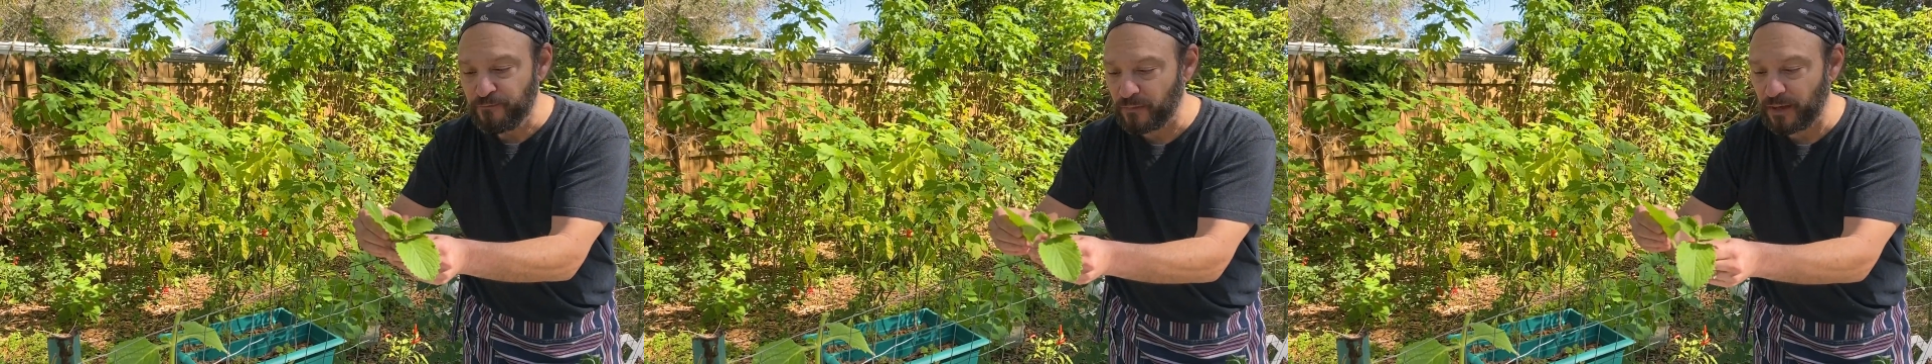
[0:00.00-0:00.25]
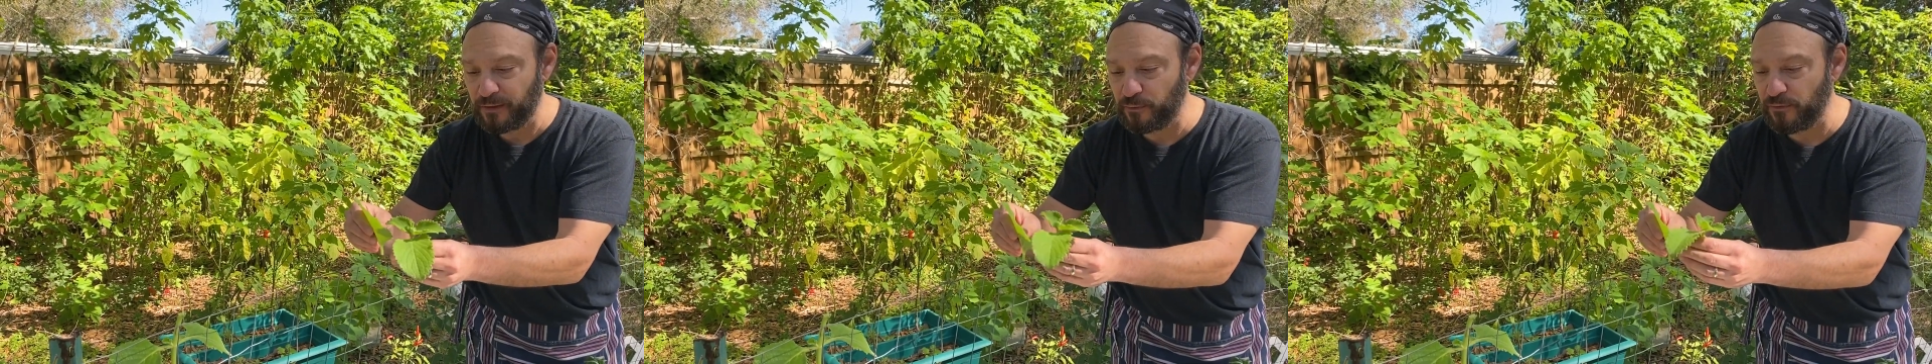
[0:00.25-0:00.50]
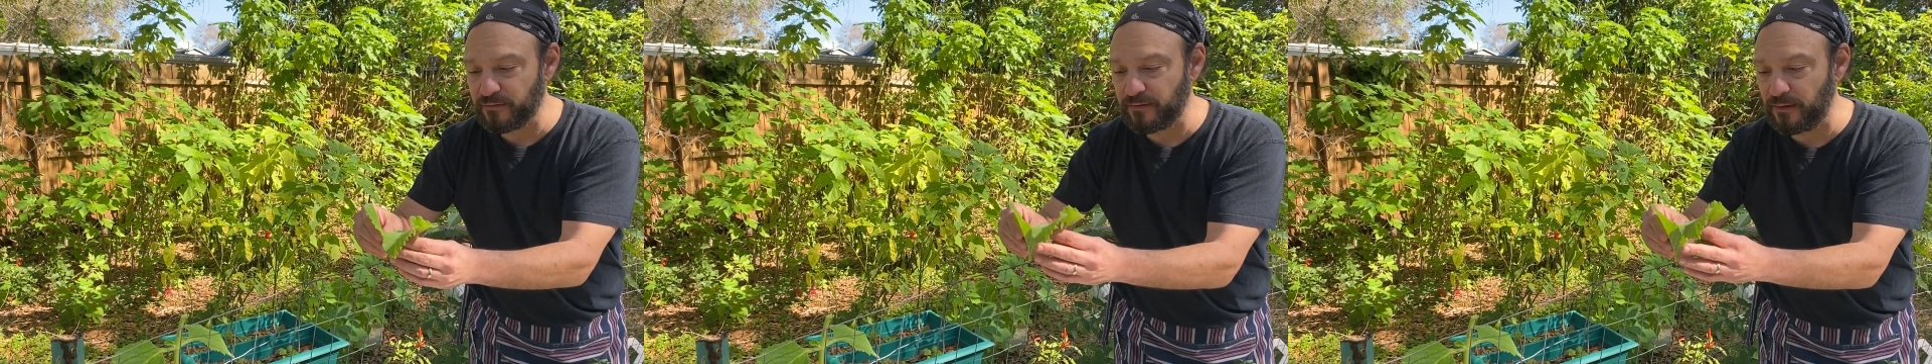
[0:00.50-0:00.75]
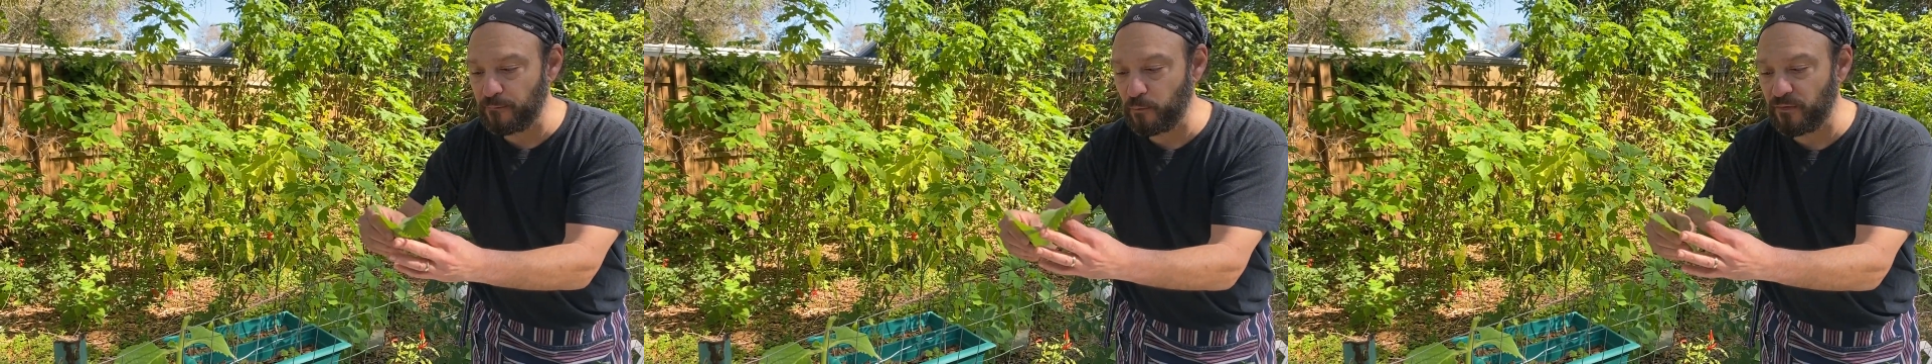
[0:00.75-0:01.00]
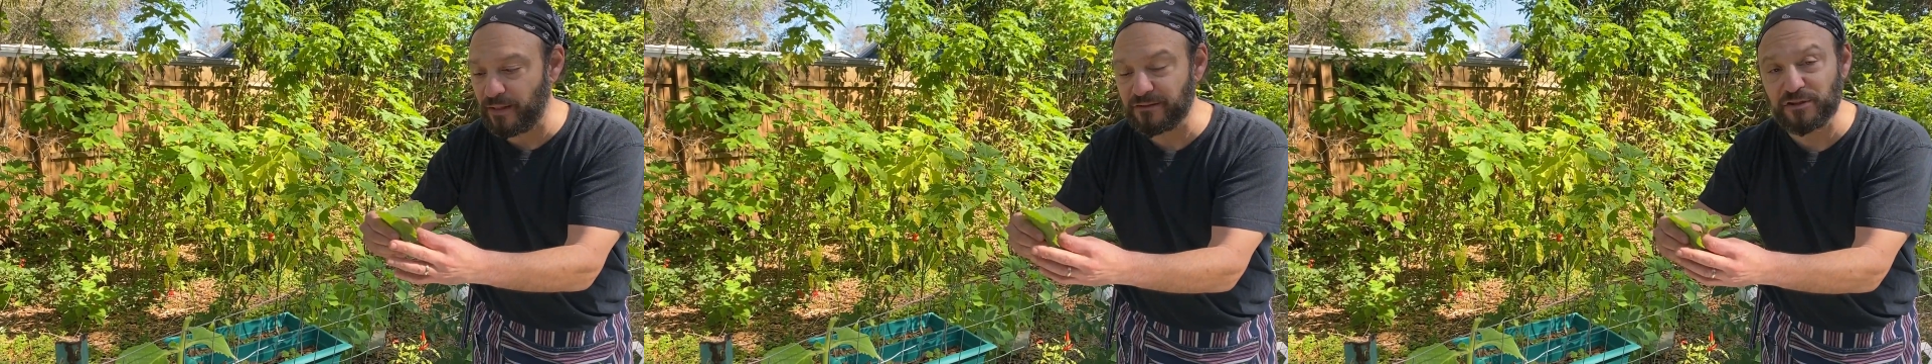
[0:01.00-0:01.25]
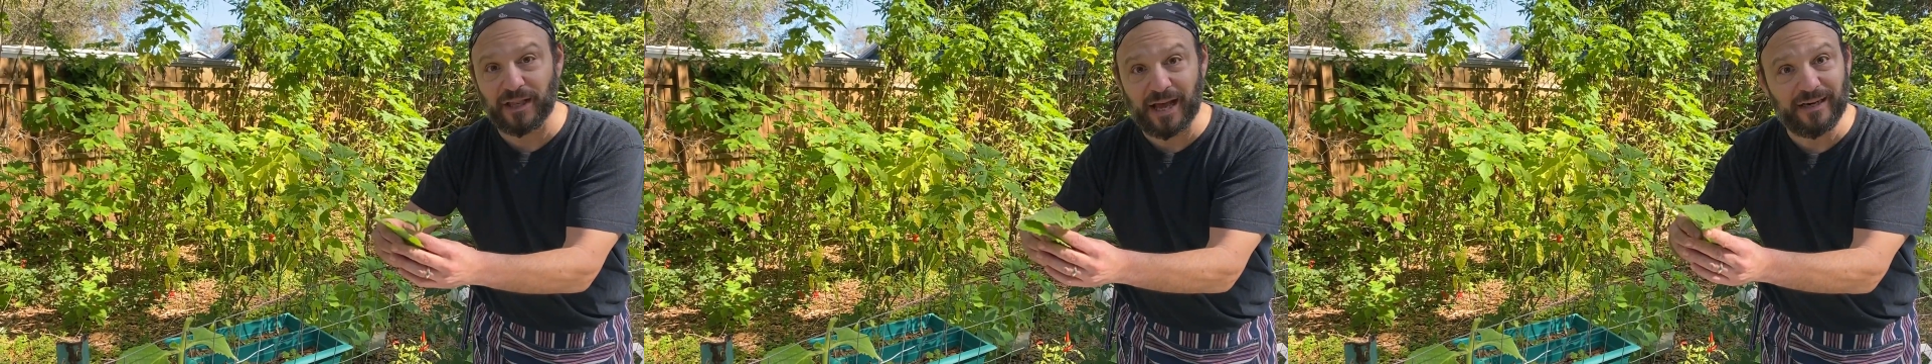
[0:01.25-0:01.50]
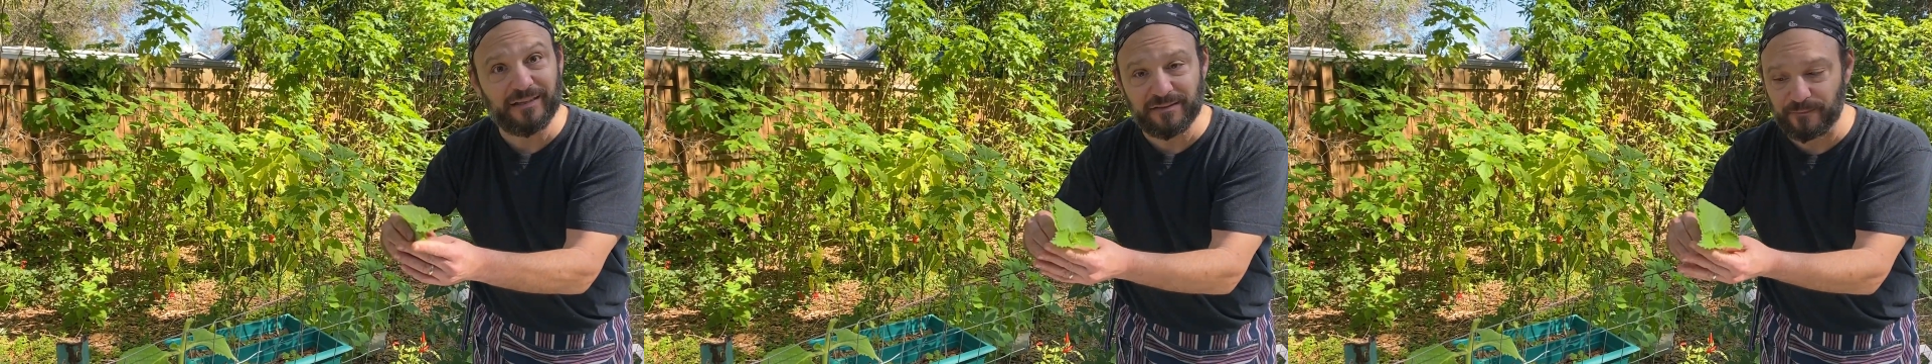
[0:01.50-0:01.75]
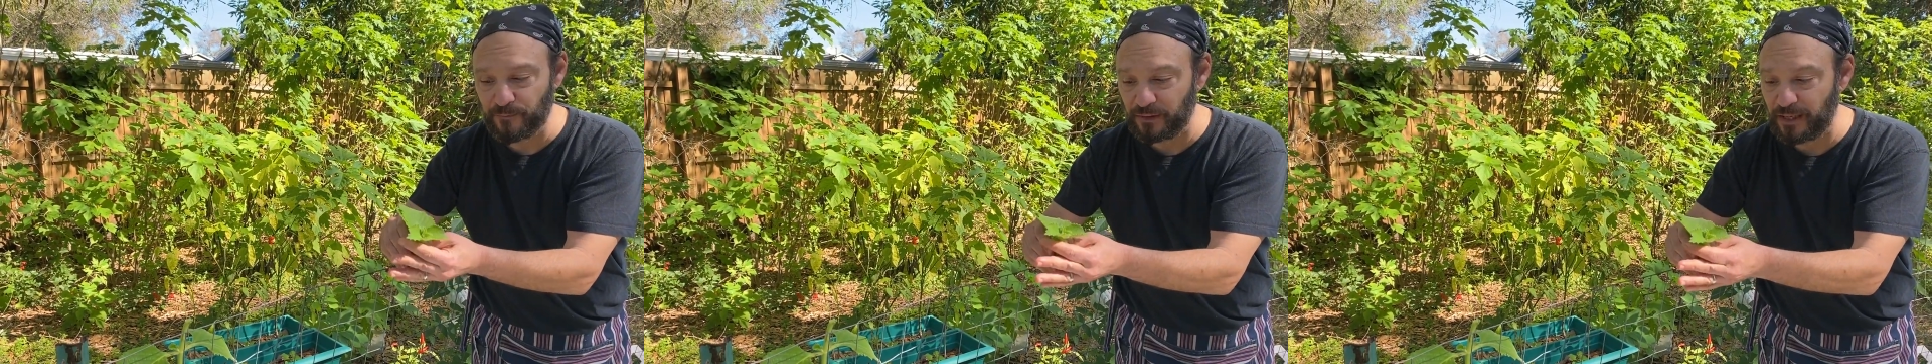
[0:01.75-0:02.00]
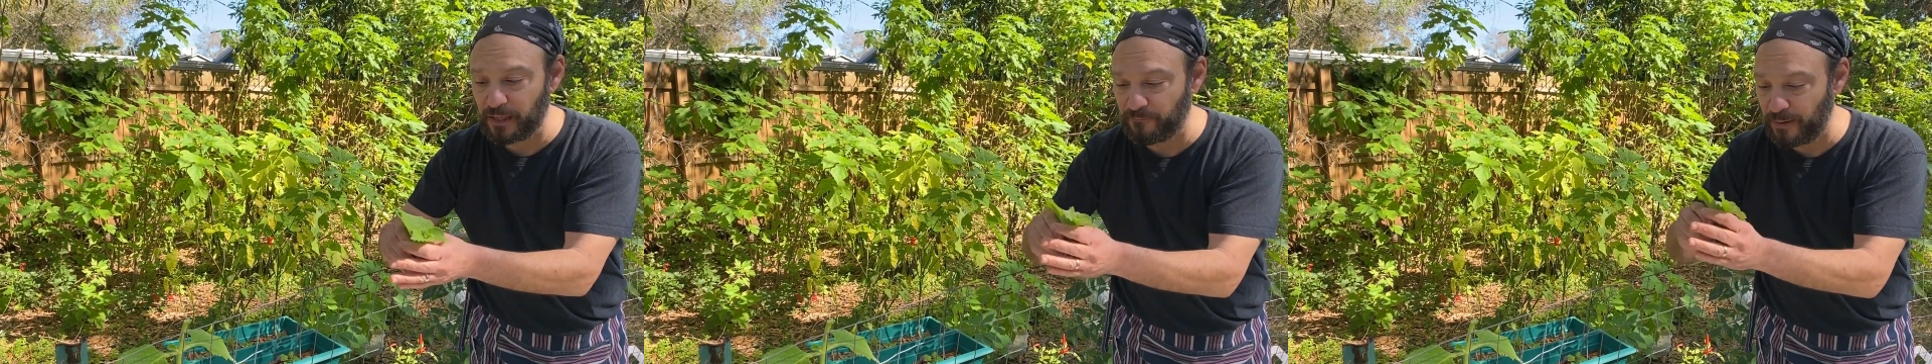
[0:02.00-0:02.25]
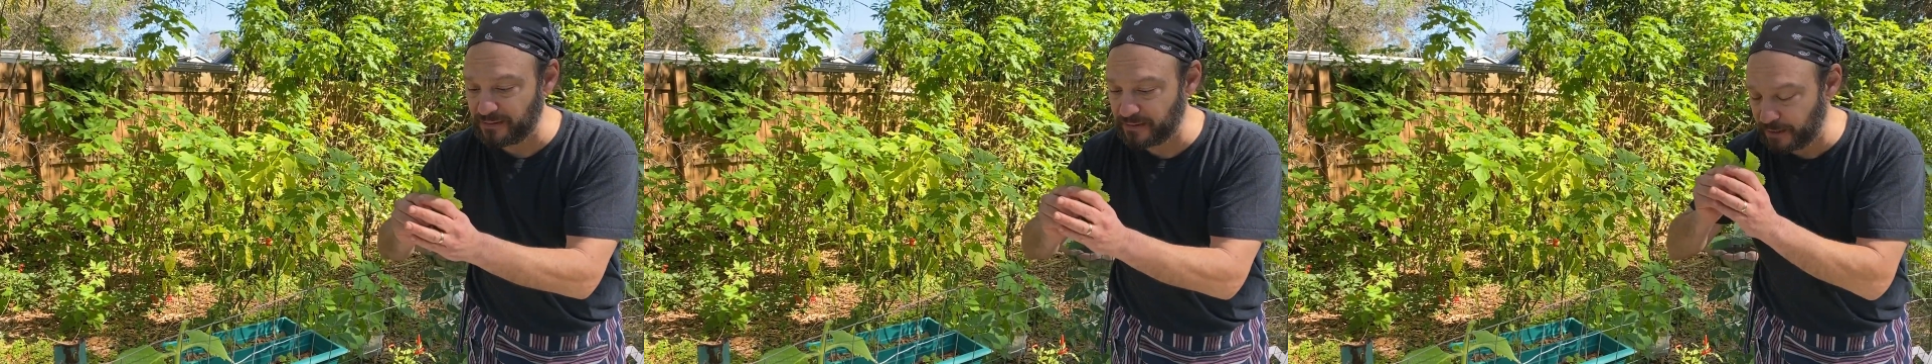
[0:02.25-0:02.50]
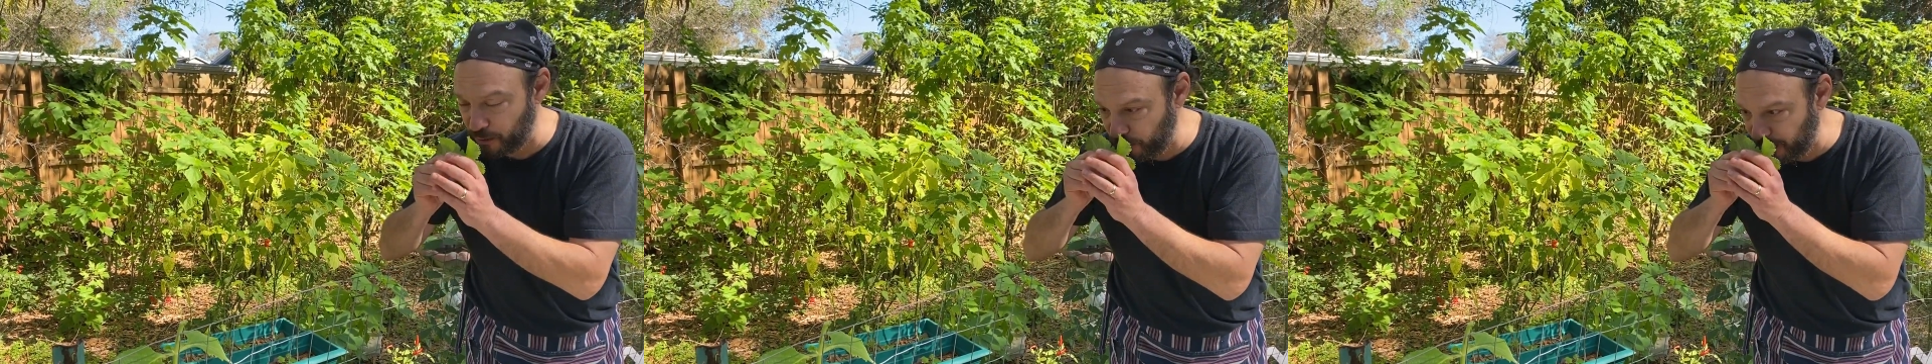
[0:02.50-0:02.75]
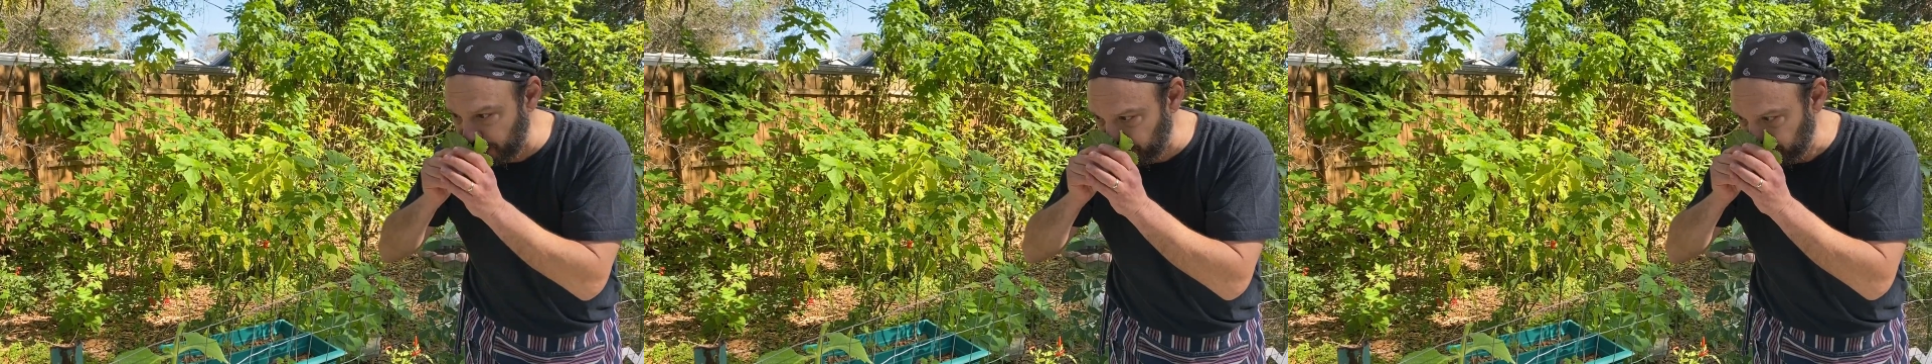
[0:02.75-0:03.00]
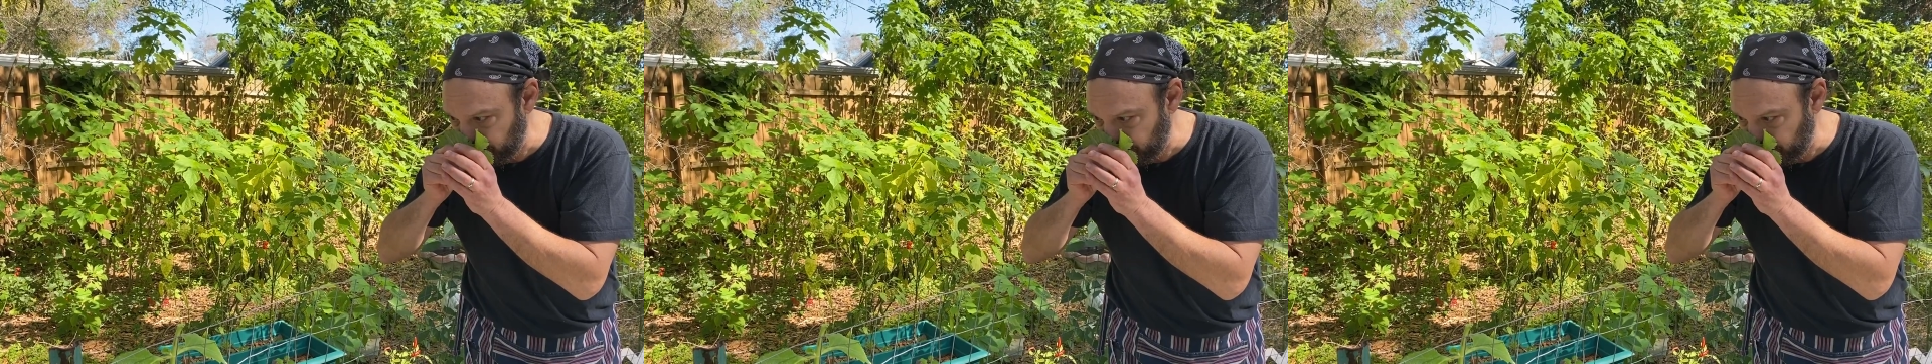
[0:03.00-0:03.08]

I do this with enchiladas, a lot of Mexican cooking.